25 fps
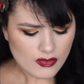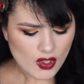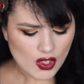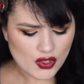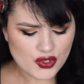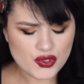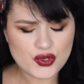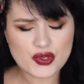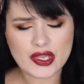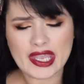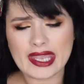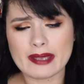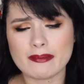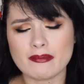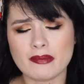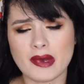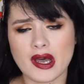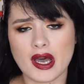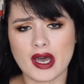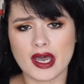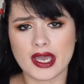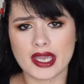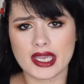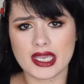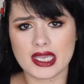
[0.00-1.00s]
You can
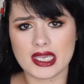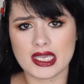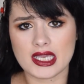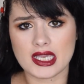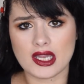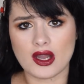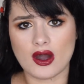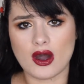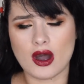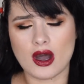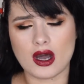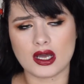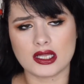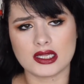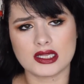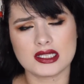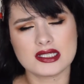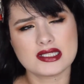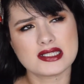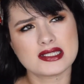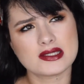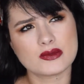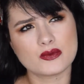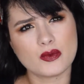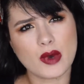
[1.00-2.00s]
buy on
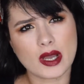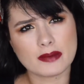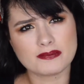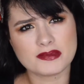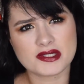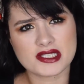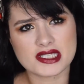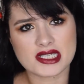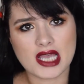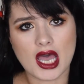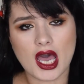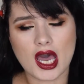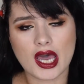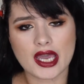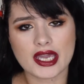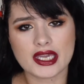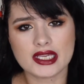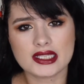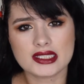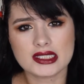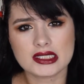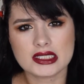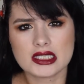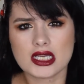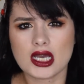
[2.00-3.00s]
this
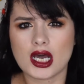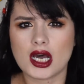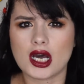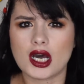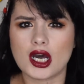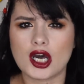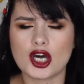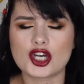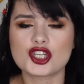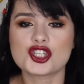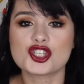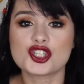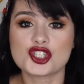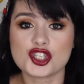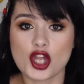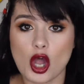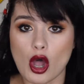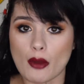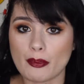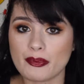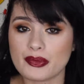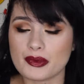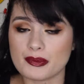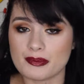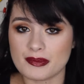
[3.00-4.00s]
website
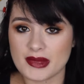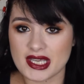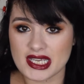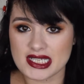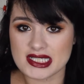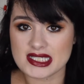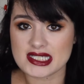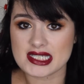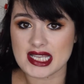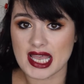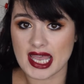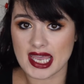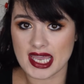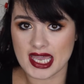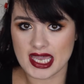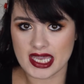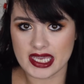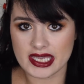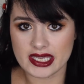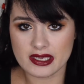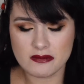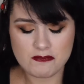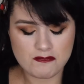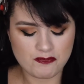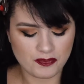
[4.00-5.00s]
Shop Miss
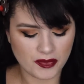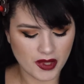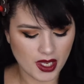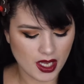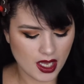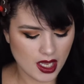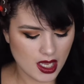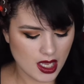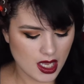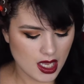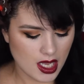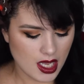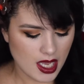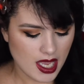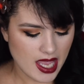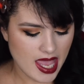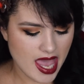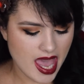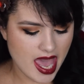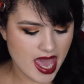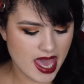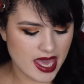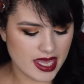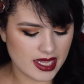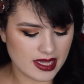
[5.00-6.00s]
A,
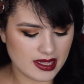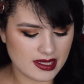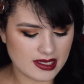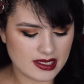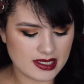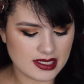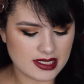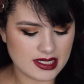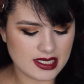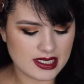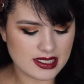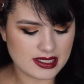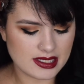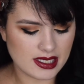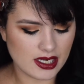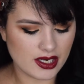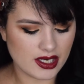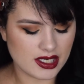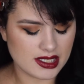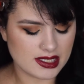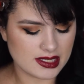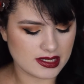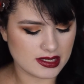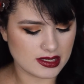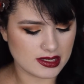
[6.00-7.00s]
and these
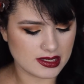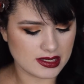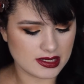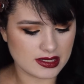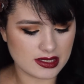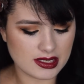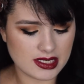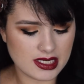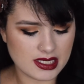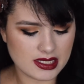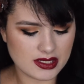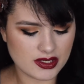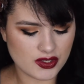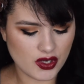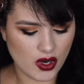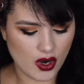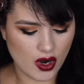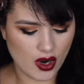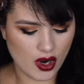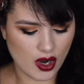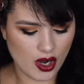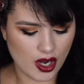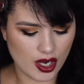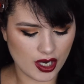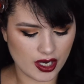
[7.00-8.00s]

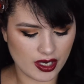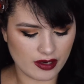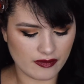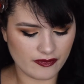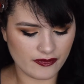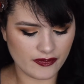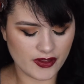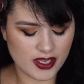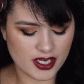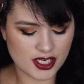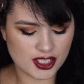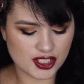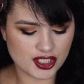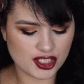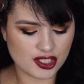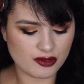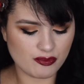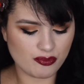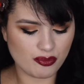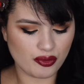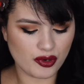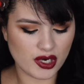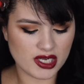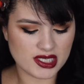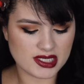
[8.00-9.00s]
are
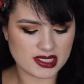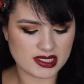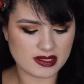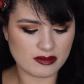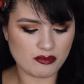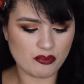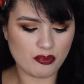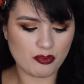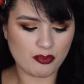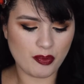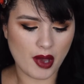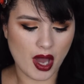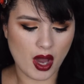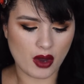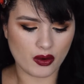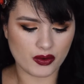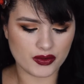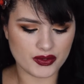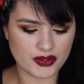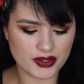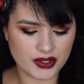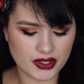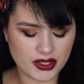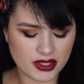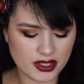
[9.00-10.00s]
finishing pressing
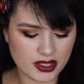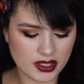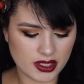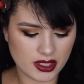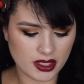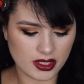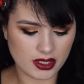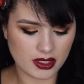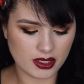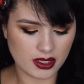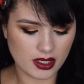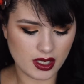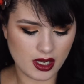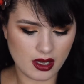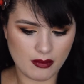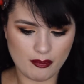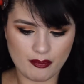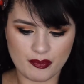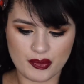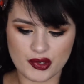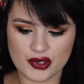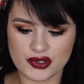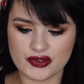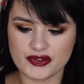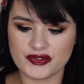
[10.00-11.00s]
powder.
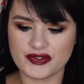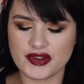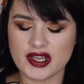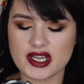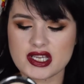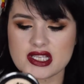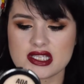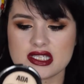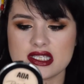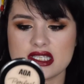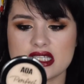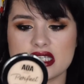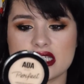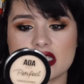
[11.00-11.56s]
Perfect.